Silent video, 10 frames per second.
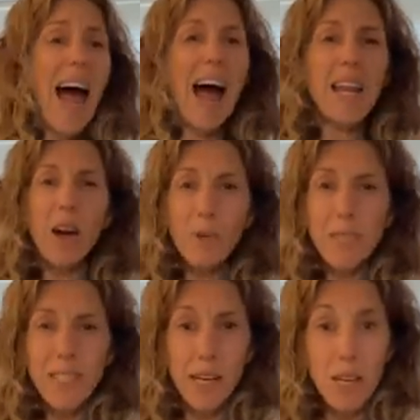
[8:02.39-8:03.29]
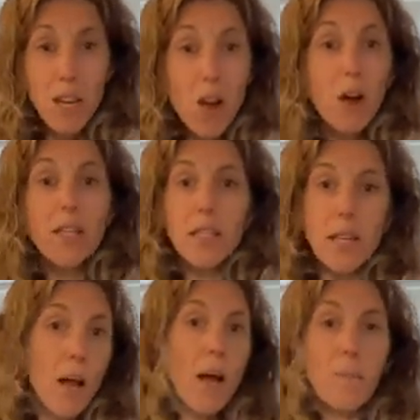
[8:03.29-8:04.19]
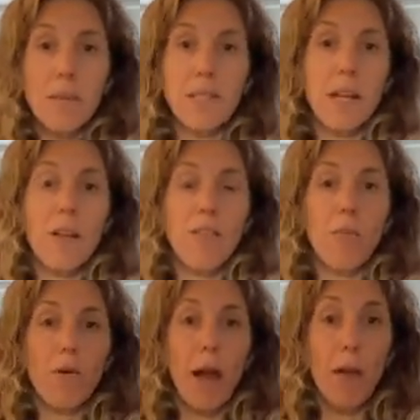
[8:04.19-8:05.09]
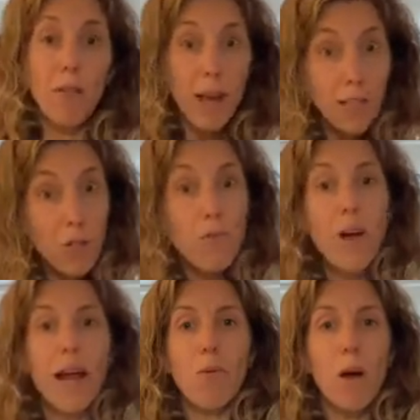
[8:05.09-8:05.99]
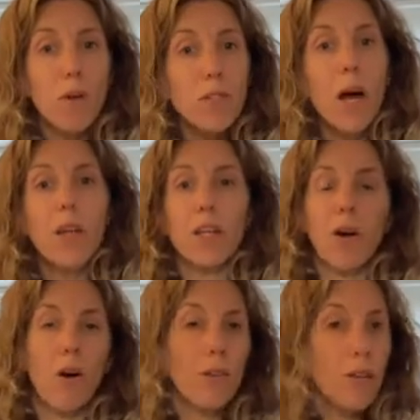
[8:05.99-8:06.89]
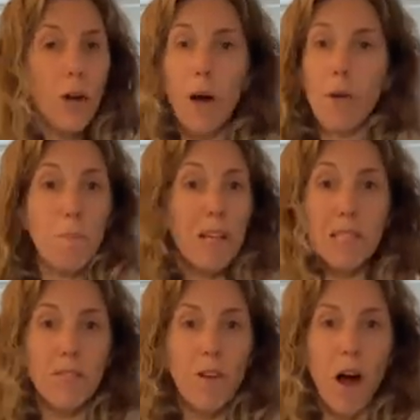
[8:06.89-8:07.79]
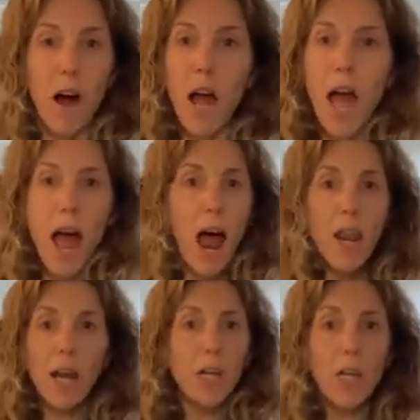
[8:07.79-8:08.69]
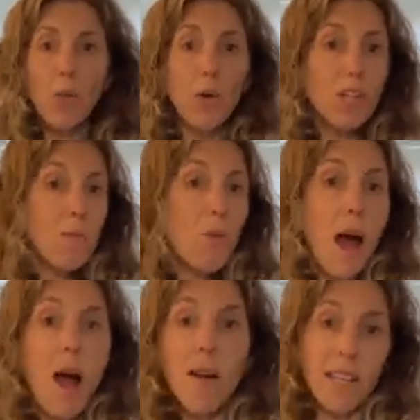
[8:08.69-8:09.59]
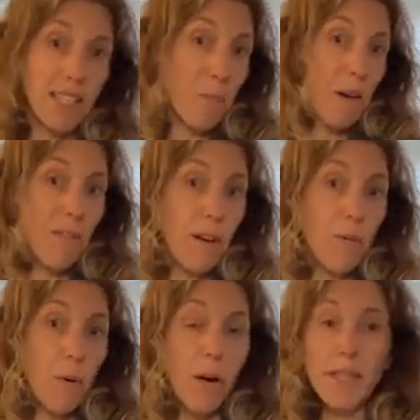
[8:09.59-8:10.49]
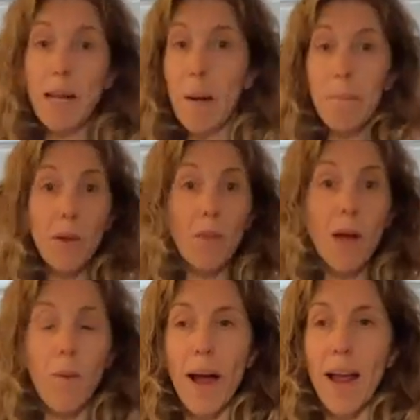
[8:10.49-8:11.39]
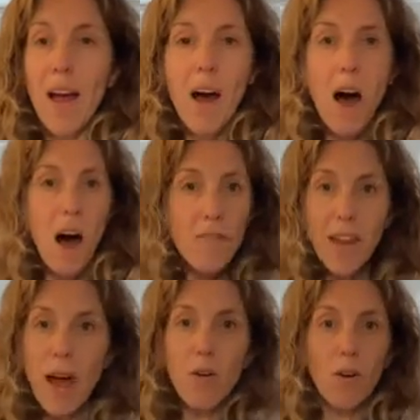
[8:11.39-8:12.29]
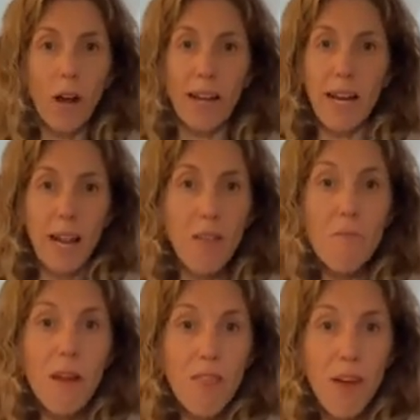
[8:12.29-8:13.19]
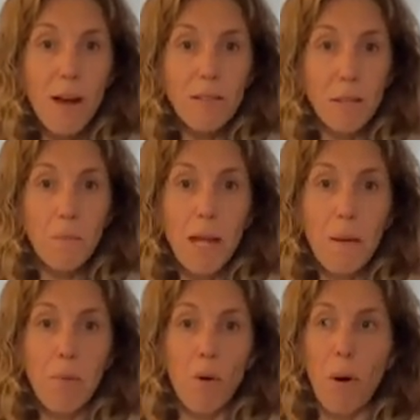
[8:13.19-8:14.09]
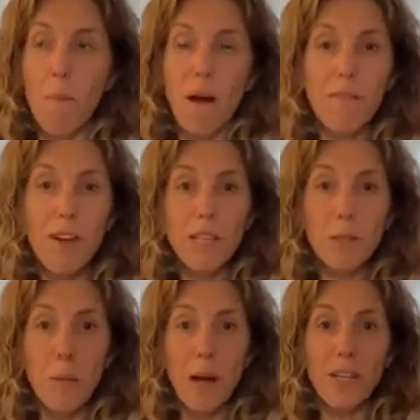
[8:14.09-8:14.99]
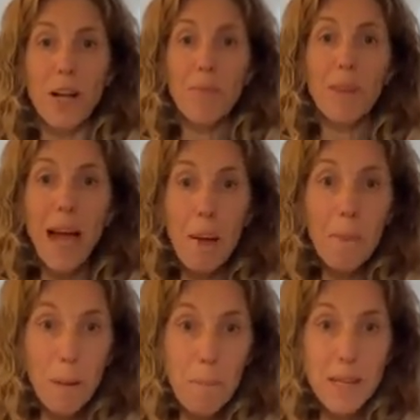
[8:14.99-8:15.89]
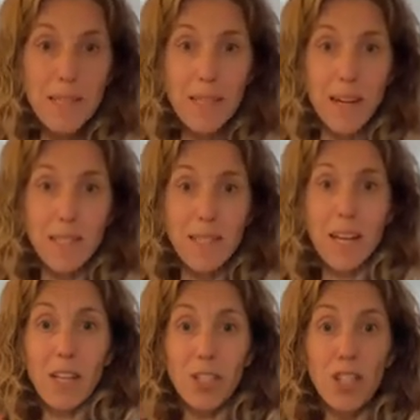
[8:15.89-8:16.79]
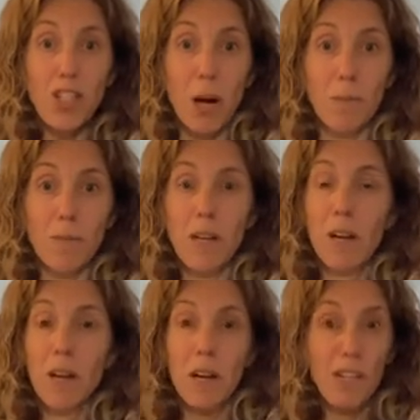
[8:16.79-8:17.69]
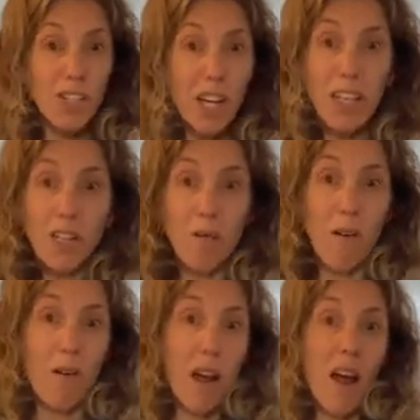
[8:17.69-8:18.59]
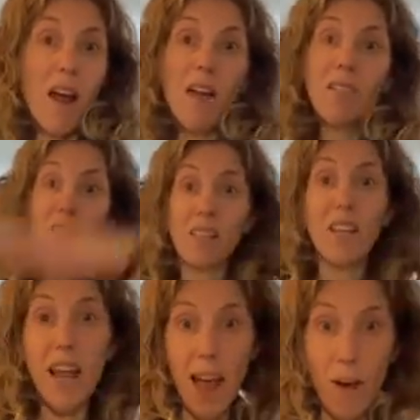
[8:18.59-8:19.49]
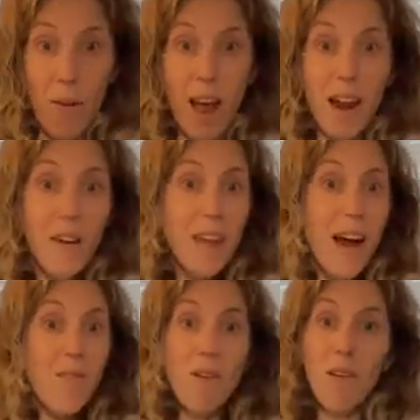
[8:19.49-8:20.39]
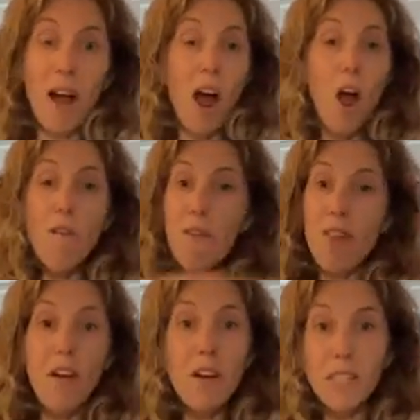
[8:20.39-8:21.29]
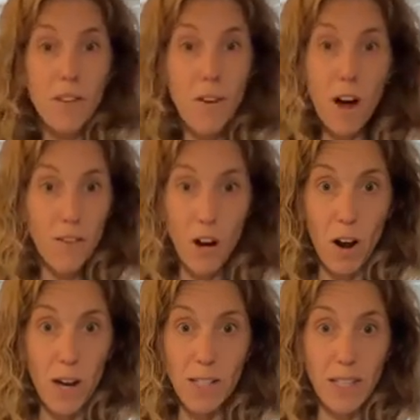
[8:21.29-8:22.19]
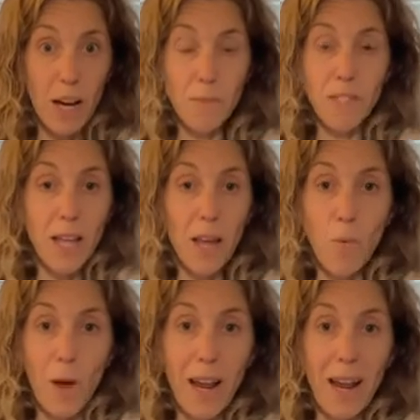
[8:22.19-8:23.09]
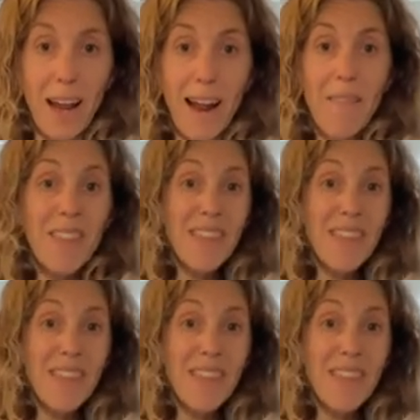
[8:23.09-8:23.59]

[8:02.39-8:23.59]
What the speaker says: And I would say 99% of them would go, that's great, well done, you know, best of luck. And like, you know, wish me well, accept my friend request, and be on their way. I've now got like nearly 3,000 people on my Facebook page, and my business has jumped January to now, and I've now got like over 35 clients that I'm seeing weekly.